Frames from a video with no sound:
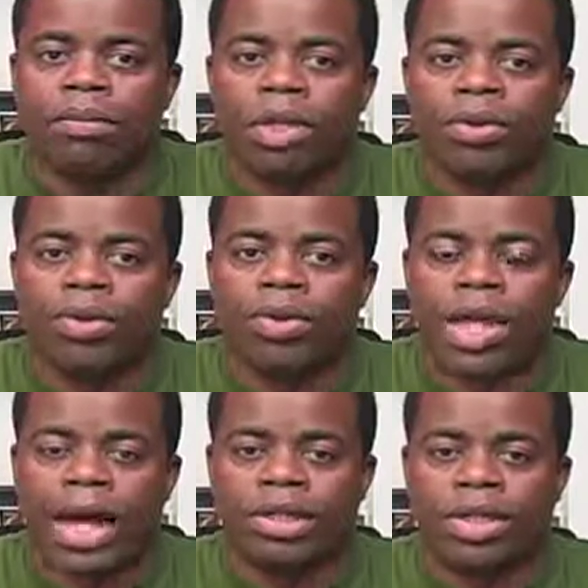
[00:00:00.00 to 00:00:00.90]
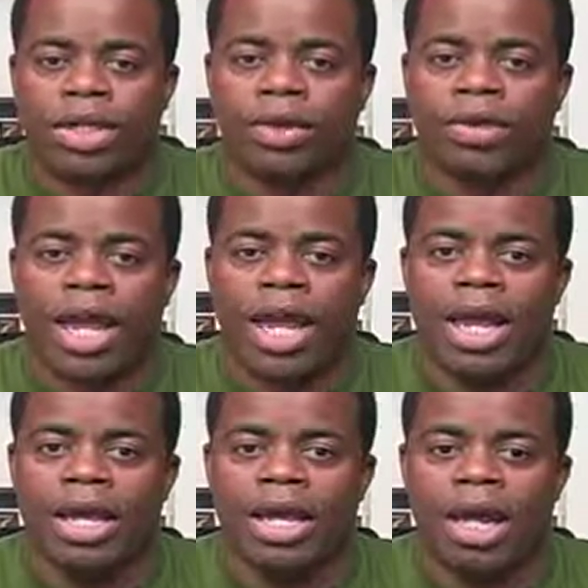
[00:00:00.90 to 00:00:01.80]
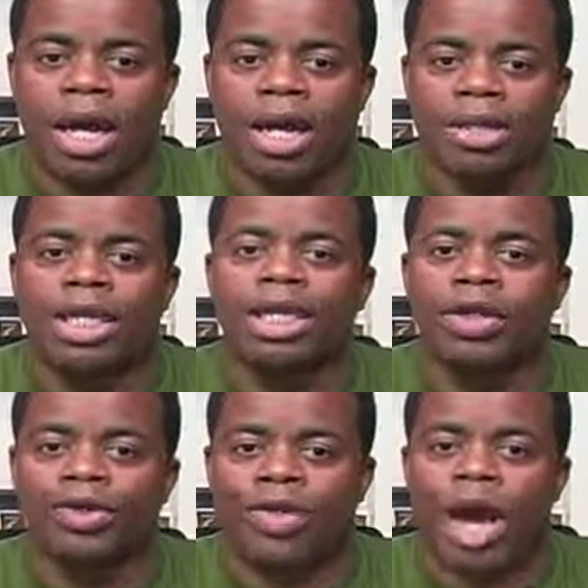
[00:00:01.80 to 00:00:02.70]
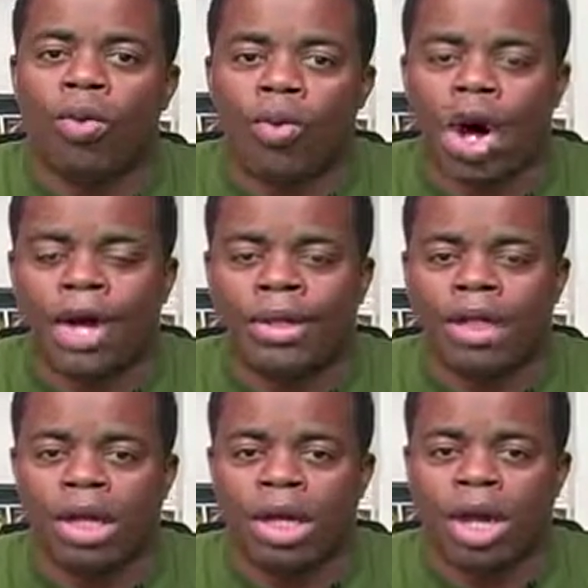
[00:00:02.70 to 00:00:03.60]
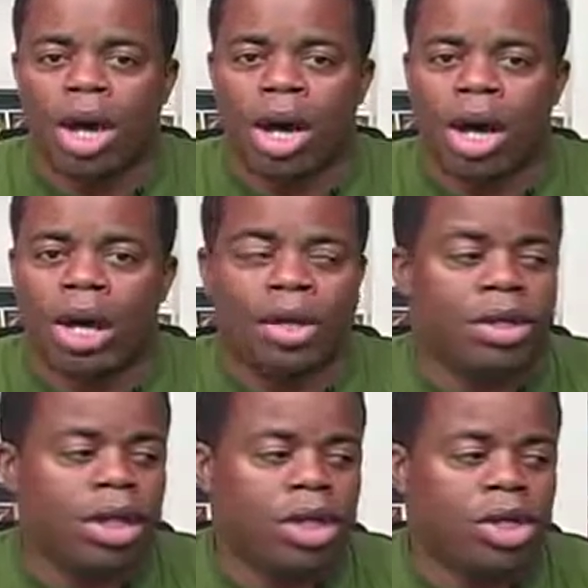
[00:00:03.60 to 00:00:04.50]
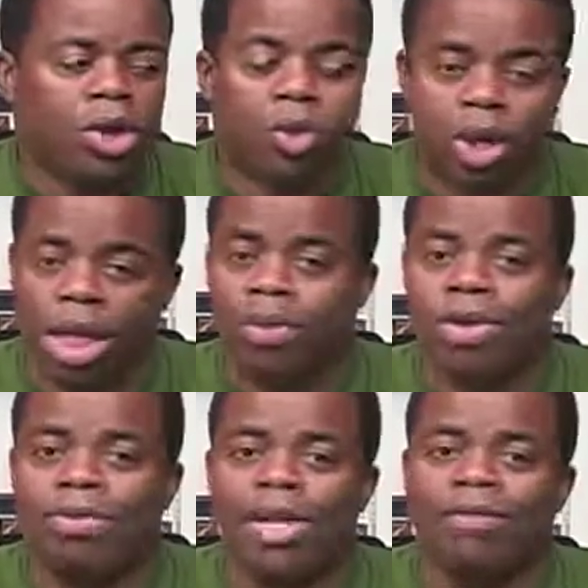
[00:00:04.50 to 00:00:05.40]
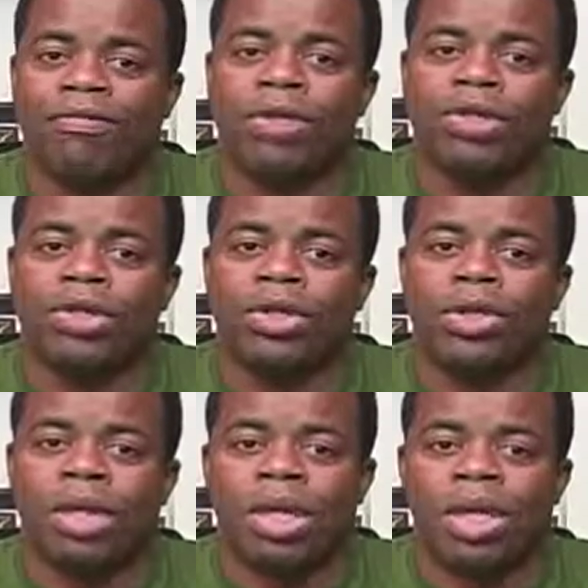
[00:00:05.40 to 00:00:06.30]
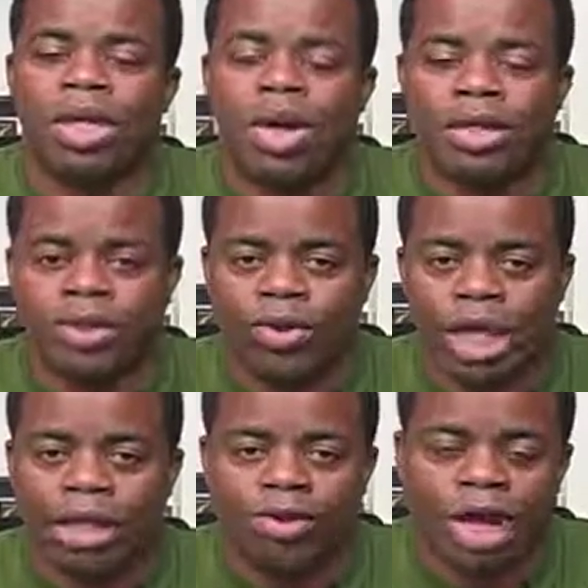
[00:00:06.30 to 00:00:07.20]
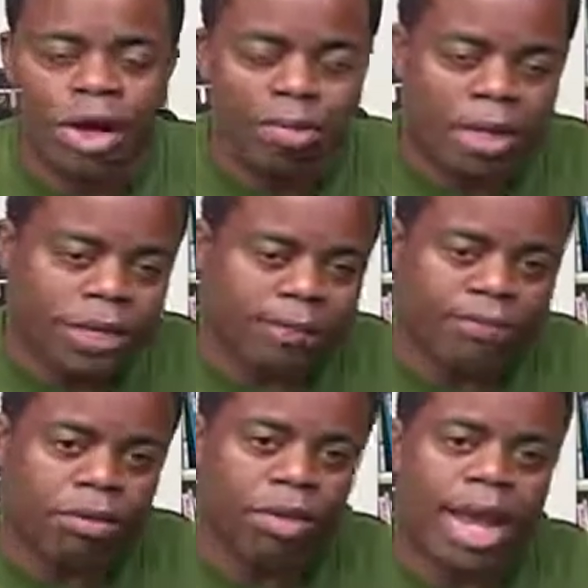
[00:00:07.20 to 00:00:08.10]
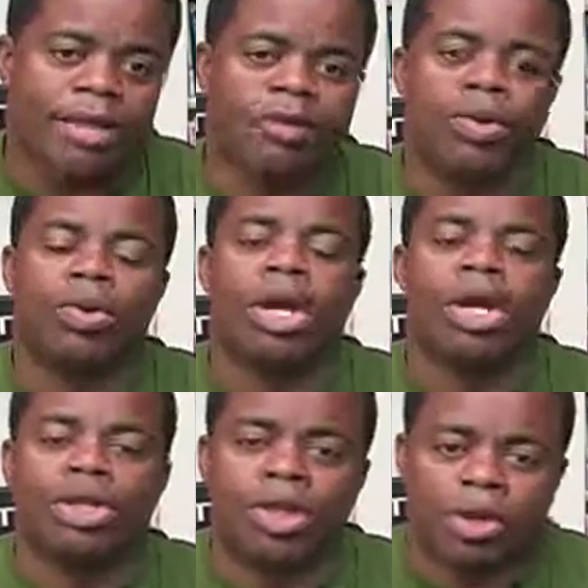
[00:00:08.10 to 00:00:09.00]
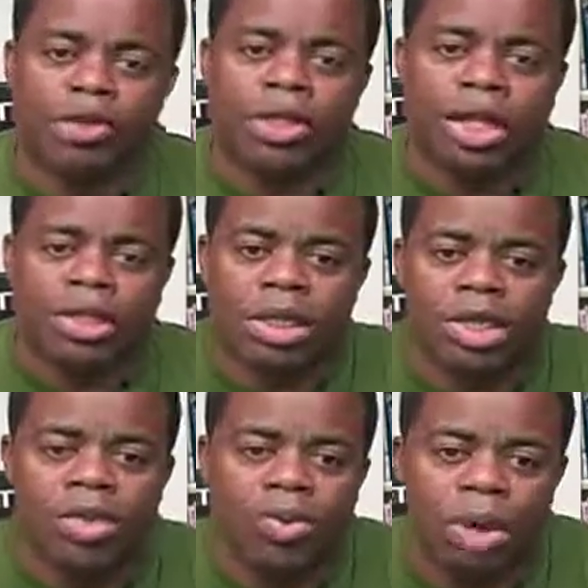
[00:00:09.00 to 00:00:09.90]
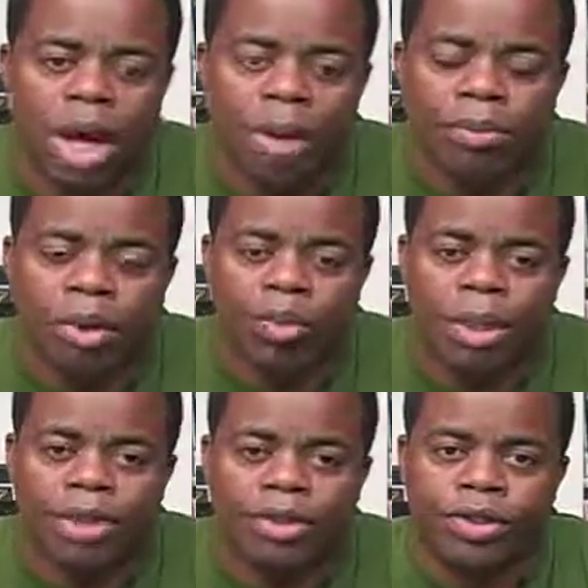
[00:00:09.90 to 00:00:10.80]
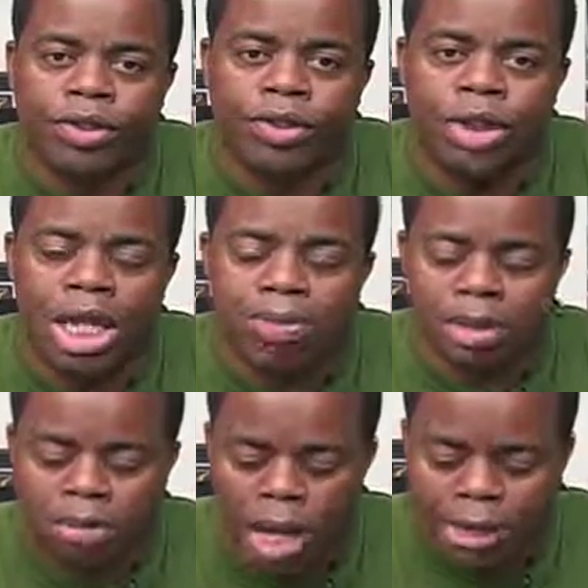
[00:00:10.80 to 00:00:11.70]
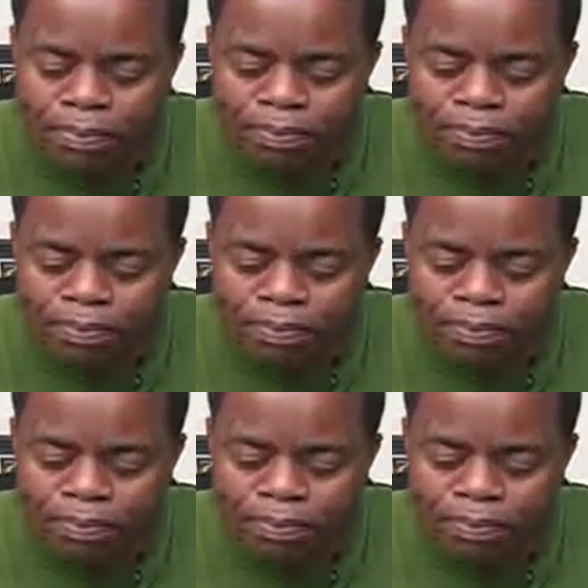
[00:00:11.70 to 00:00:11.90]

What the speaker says: so that they didn't lose out, one, on working with me in the future, and two, they didn't lose out on money. Okay, so those are things that you want to keep in mind.